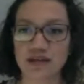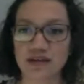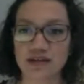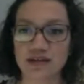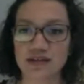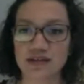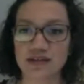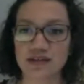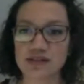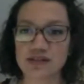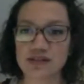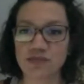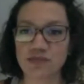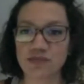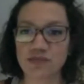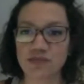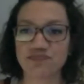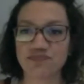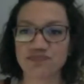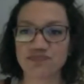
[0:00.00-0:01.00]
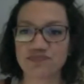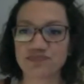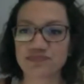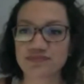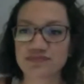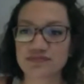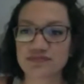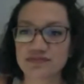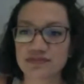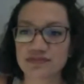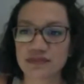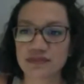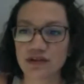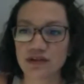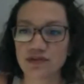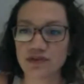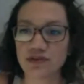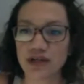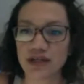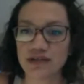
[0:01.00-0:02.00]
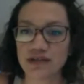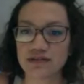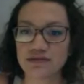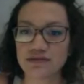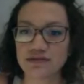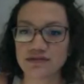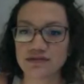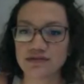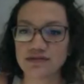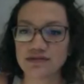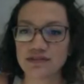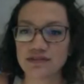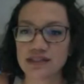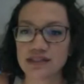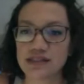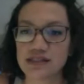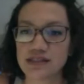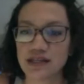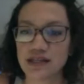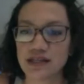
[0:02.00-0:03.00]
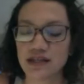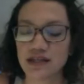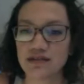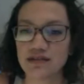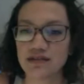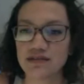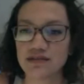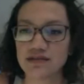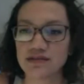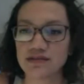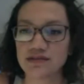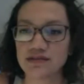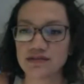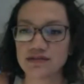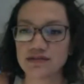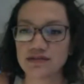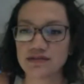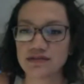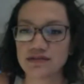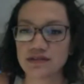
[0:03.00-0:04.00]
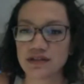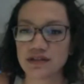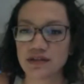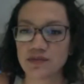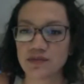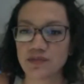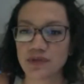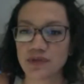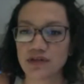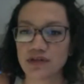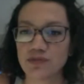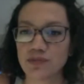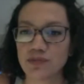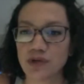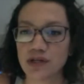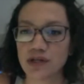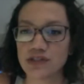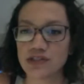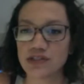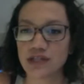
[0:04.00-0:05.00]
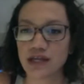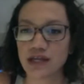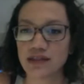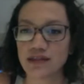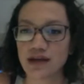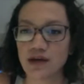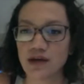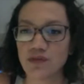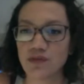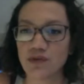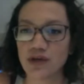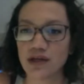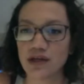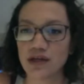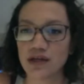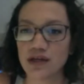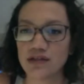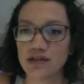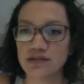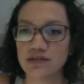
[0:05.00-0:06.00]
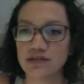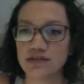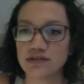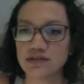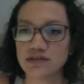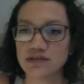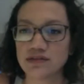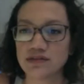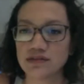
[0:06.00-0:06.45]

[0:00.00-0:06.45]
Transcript: So, all right, let's see. Brand of brush, got that one.